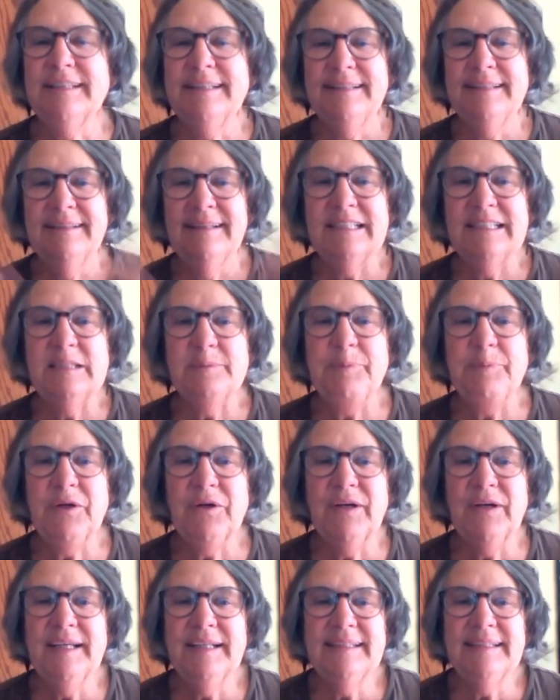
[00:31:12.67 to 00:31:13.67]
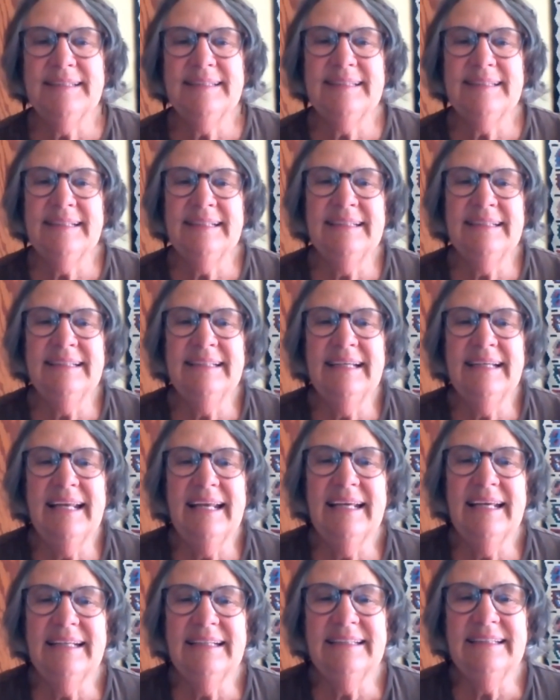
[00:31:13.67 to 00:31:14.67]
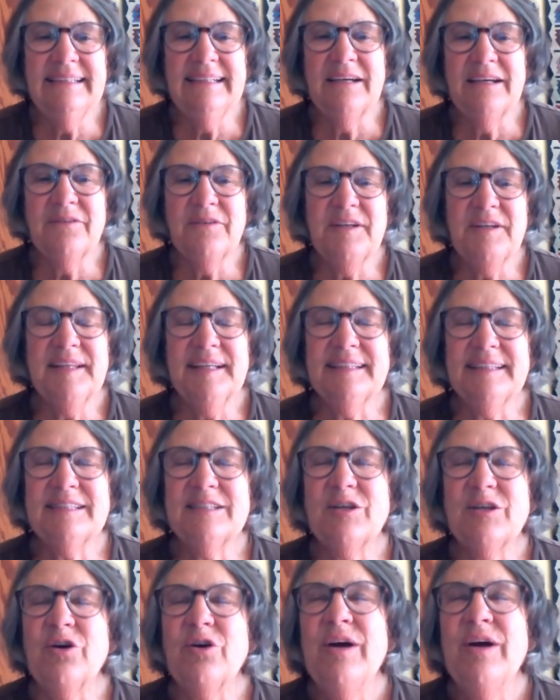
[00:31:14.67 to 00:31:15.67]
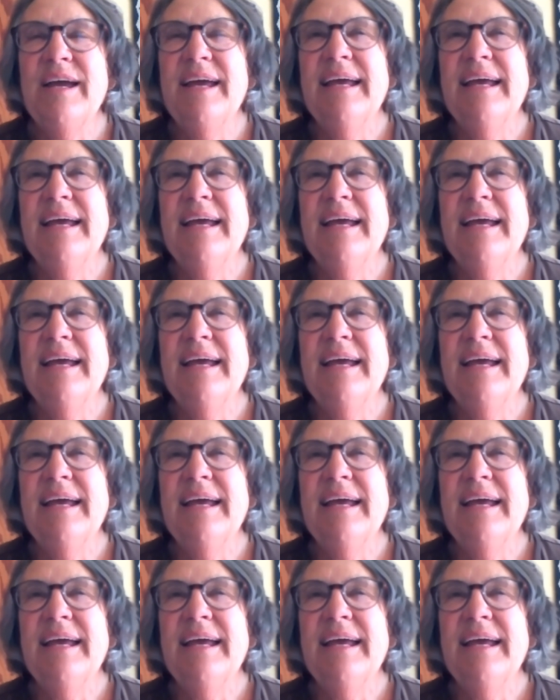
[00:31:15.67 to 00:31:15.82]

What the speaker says: and experience and everything. So